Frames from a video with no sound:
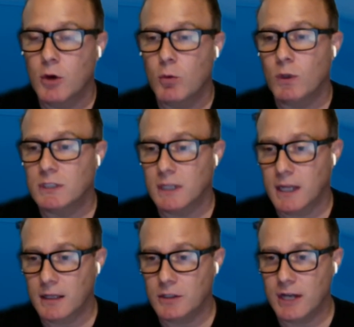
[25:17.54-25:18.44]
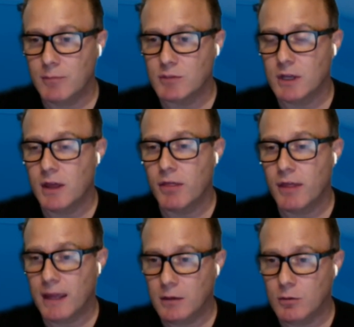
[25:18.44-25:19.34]
Once again, James,
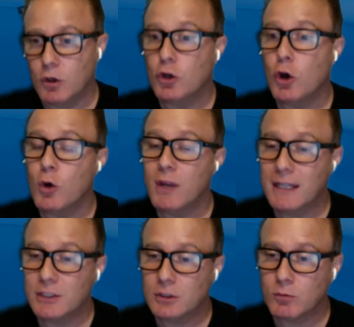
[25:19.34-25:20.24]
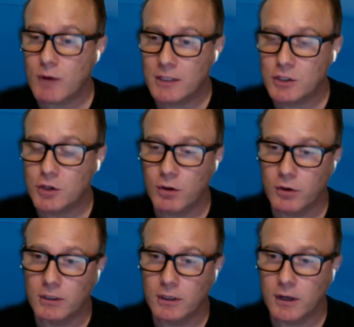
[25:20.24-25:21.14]
thank you. Go get some rest. You're on the
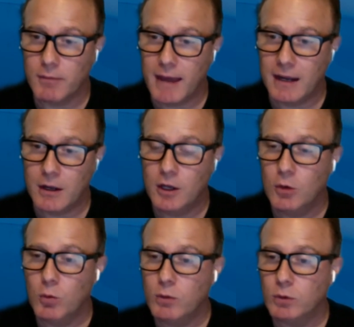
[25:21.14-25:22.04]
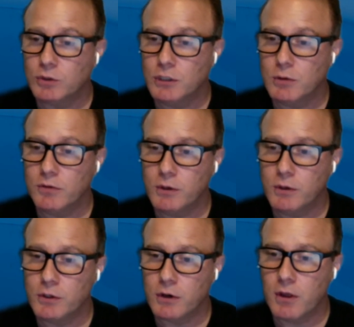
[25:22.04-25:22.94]
hook to come back. We will see you in the
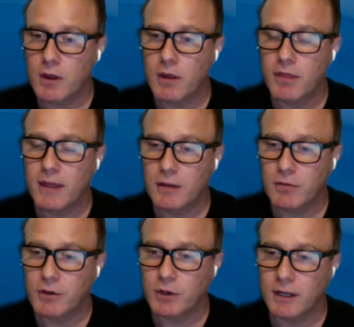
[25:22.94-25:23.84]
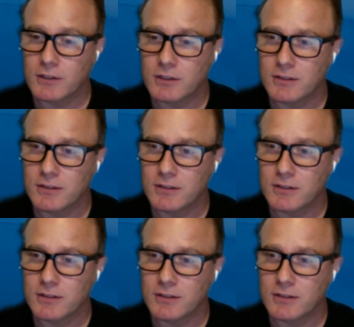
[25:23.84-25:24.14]
future. Thank you for joining us.